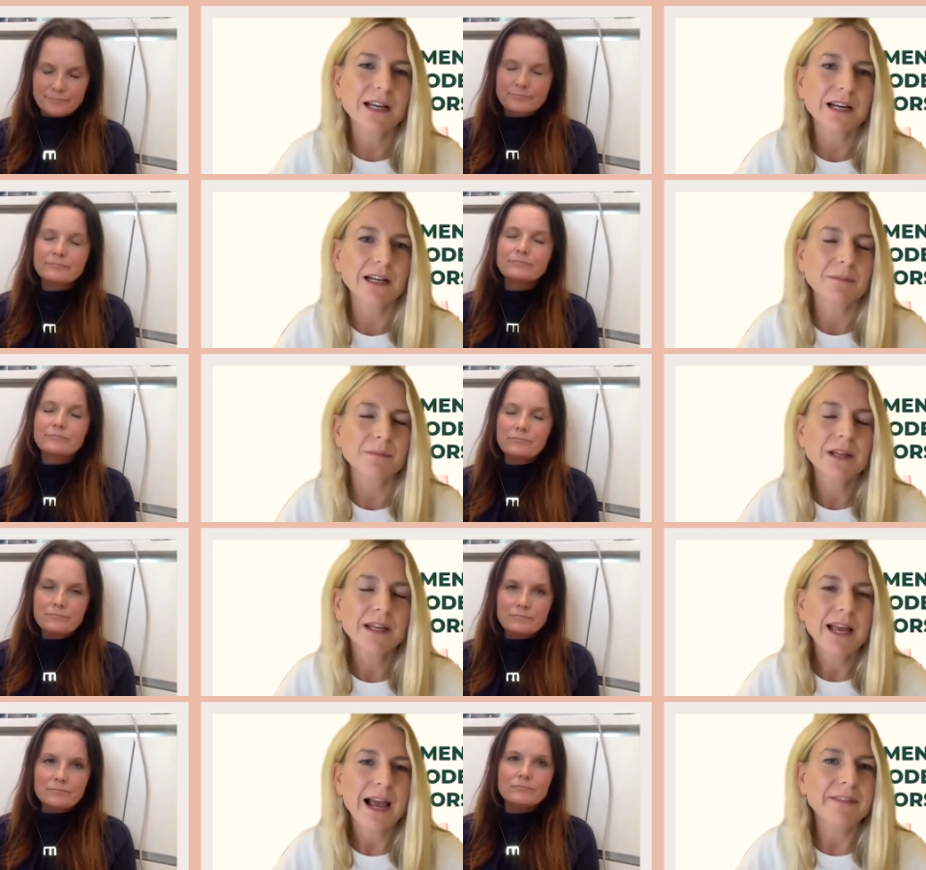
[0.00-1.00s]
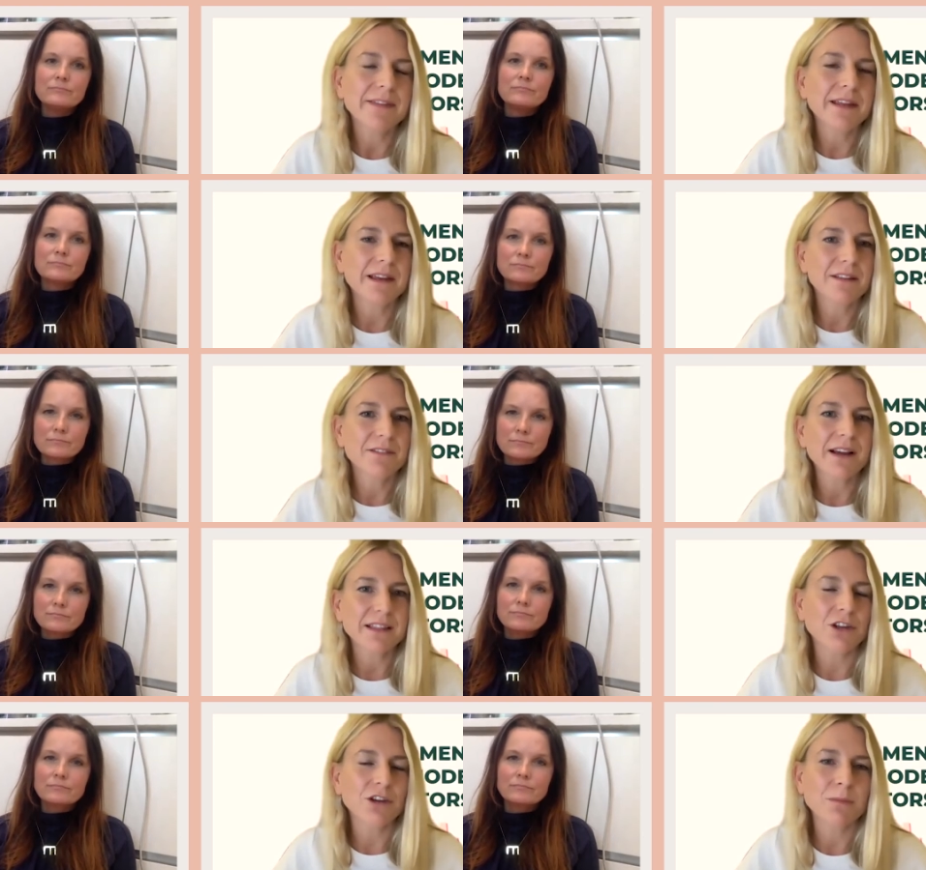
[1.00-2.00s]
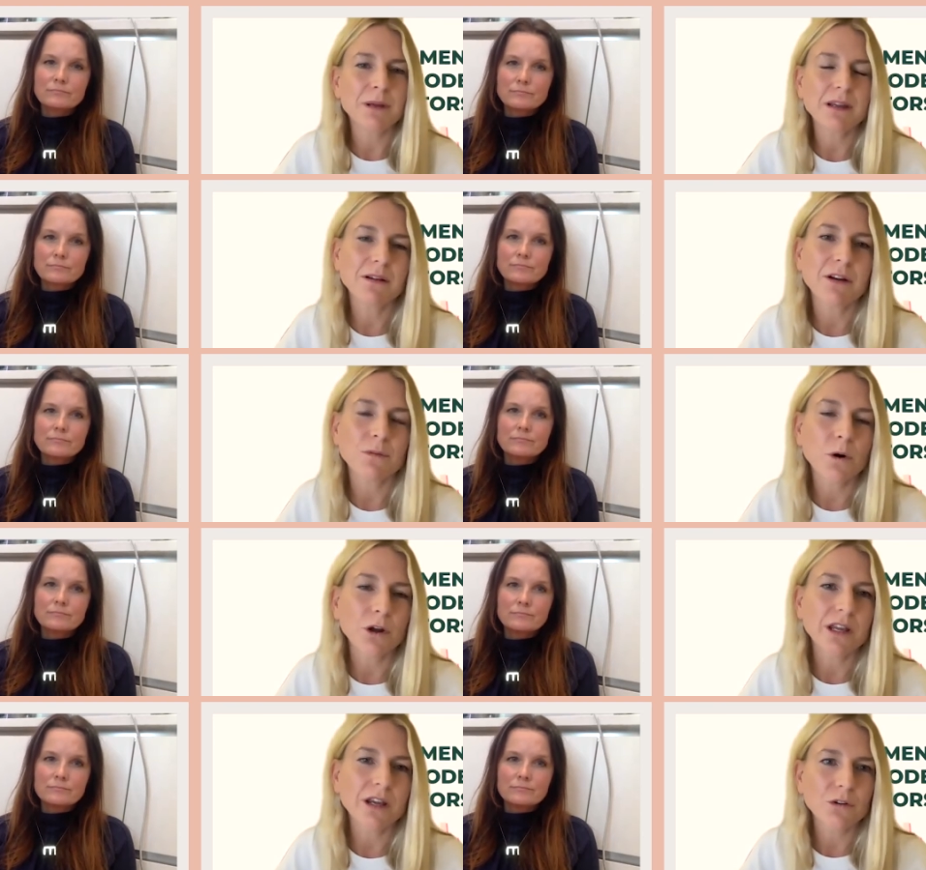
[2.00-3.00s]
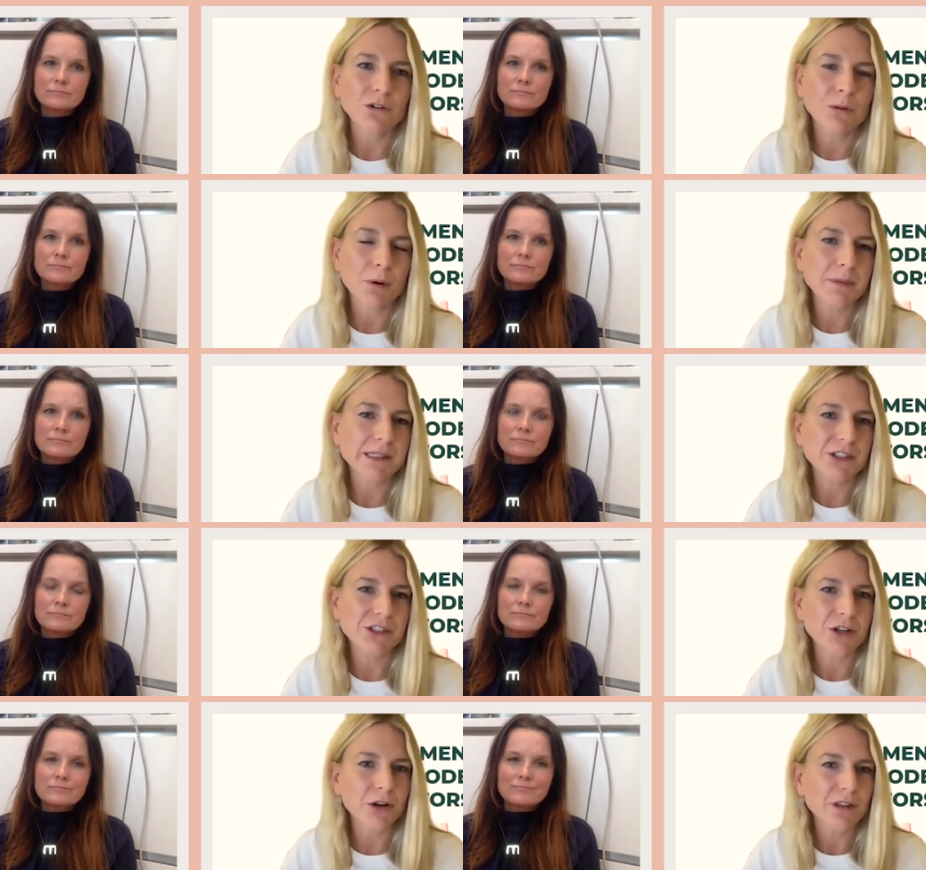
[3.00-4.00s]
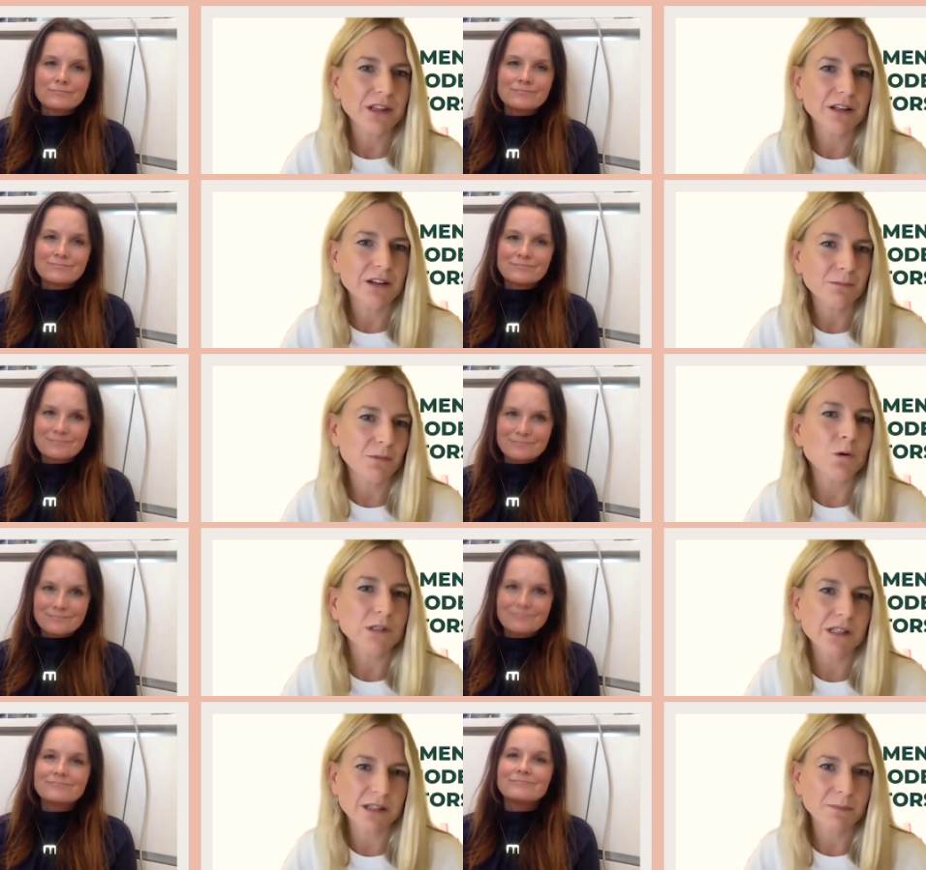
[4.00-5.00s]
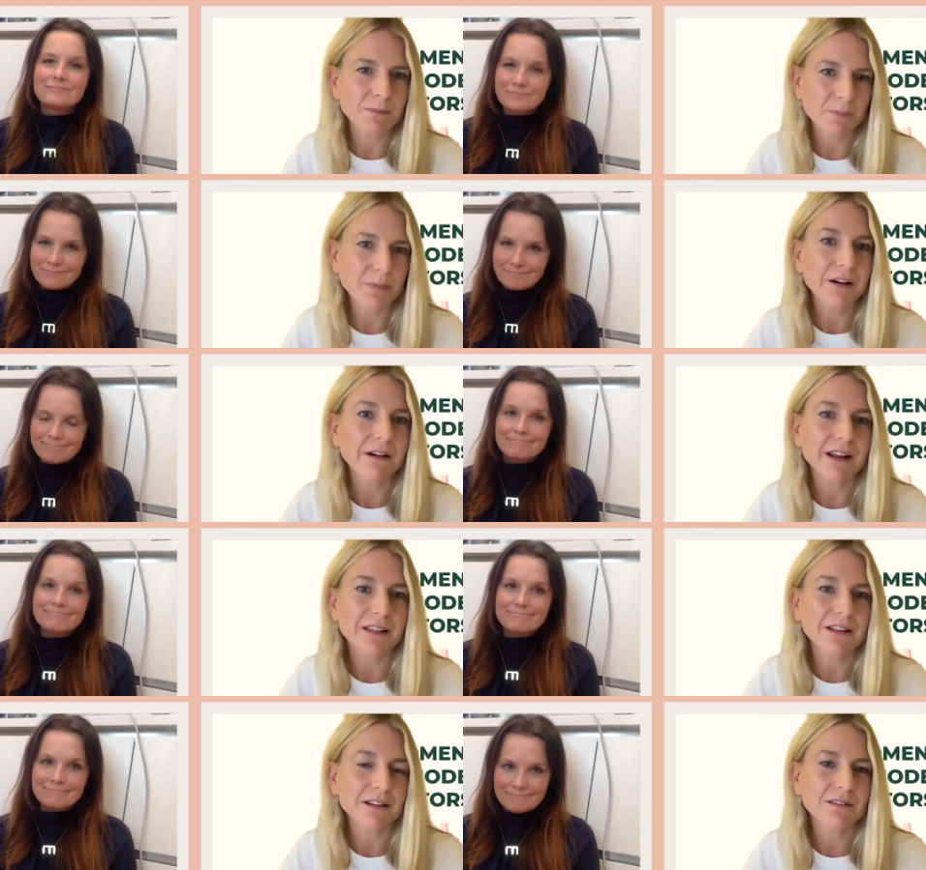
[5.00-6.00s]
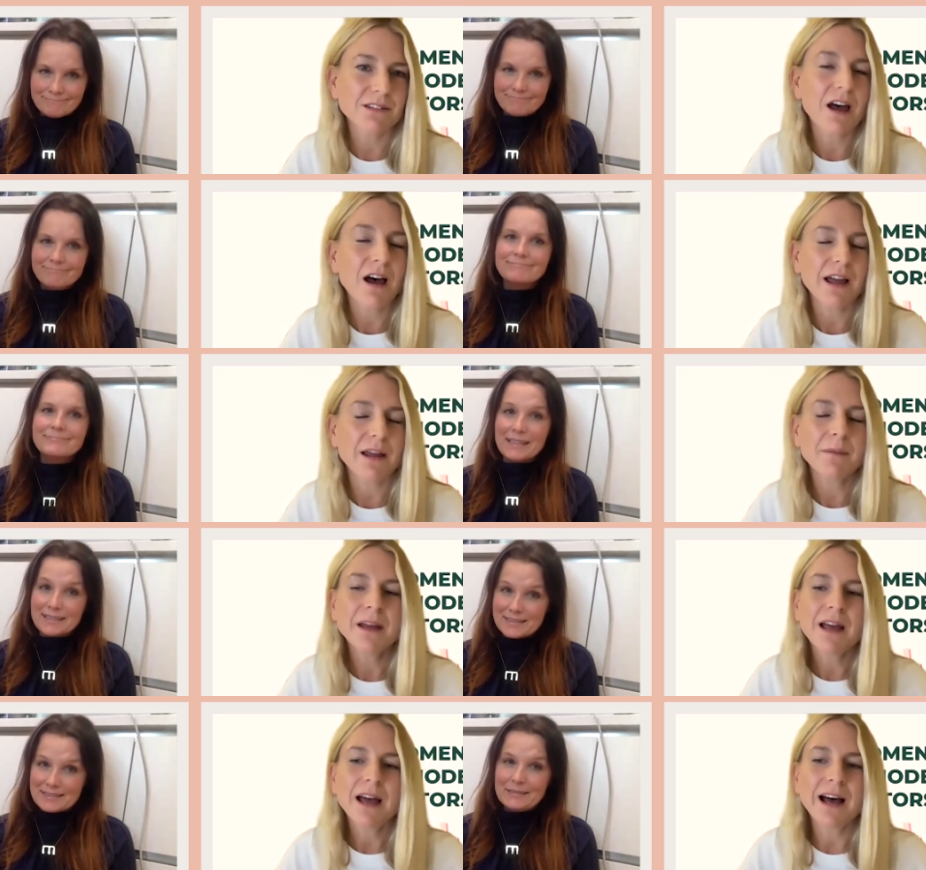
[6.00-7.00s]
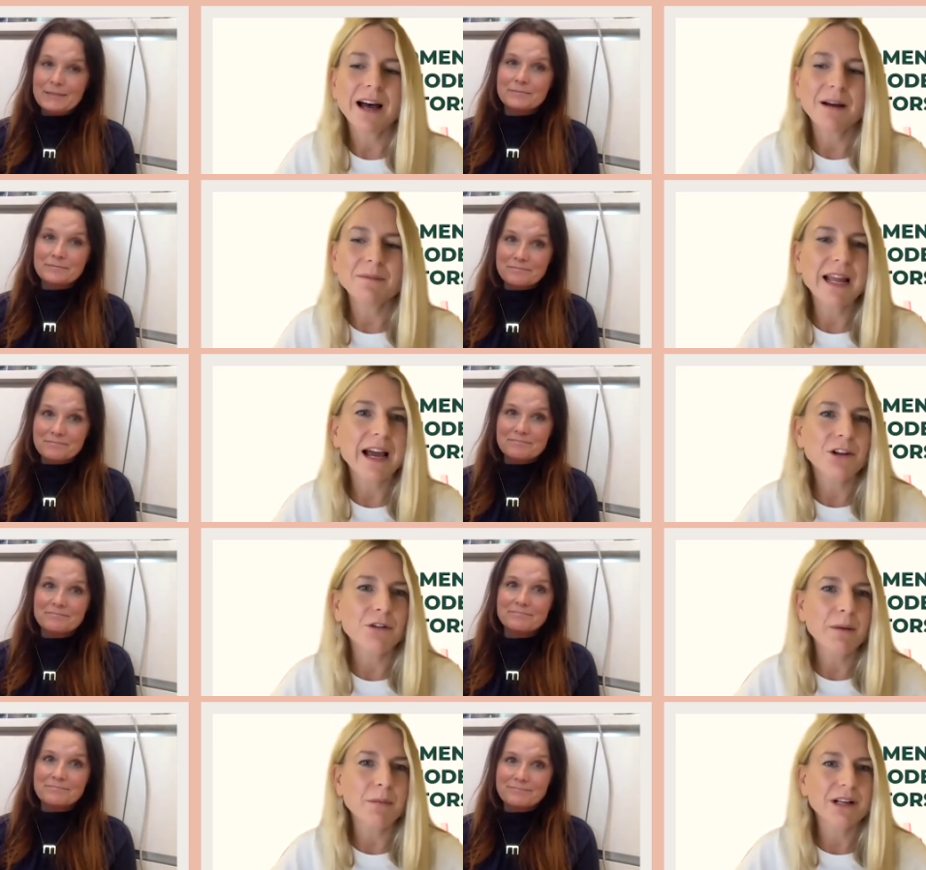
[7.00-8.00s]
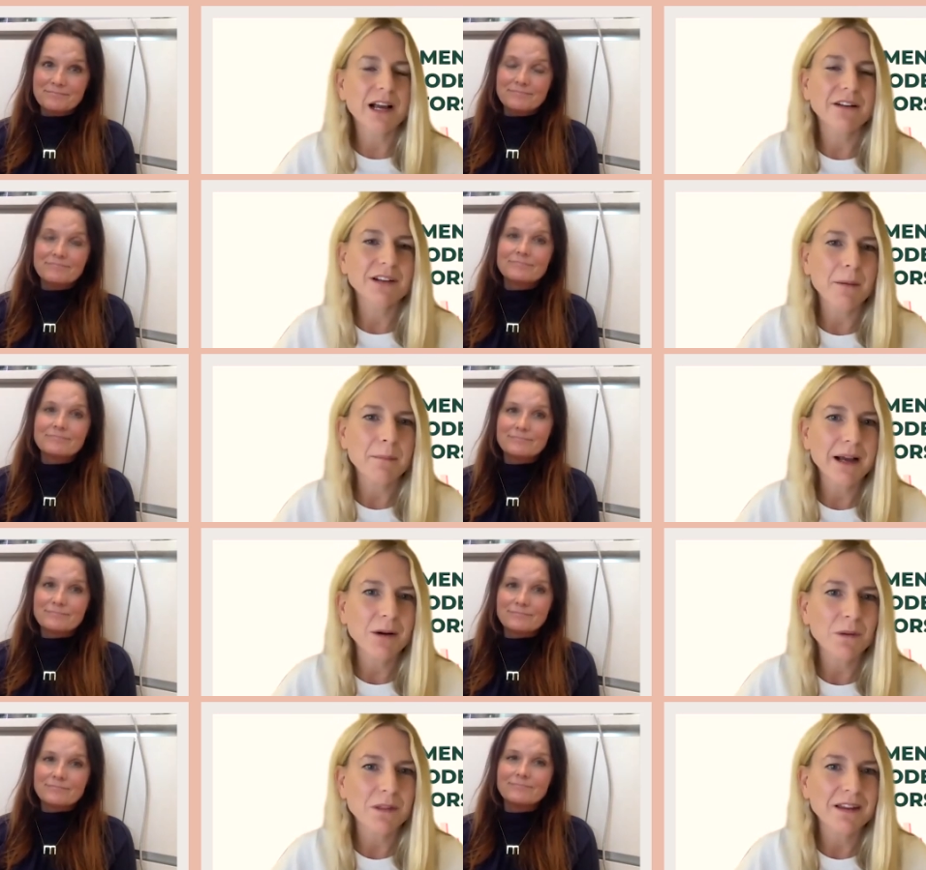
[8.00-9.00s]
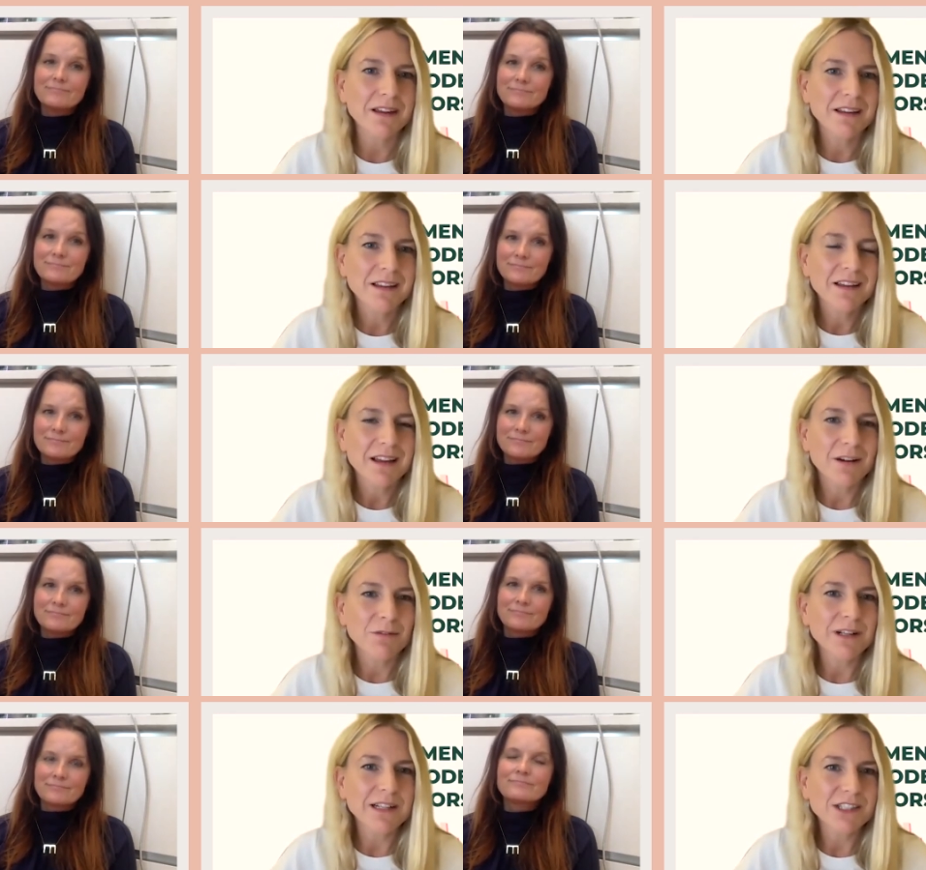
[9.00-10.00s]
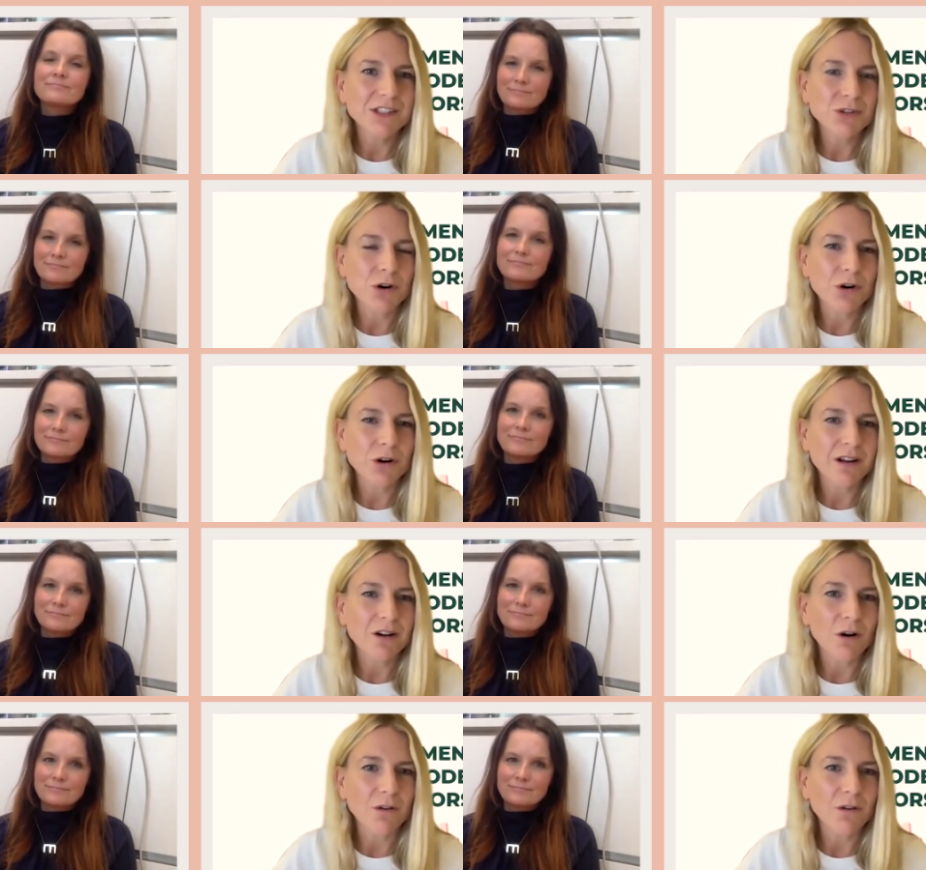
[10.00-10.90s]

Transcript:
Speaker 1: Um, and the, the, fact that you can be kind of working on your proposition over the course of the period, the time, um, now you're able to kind of come back with a, a really strong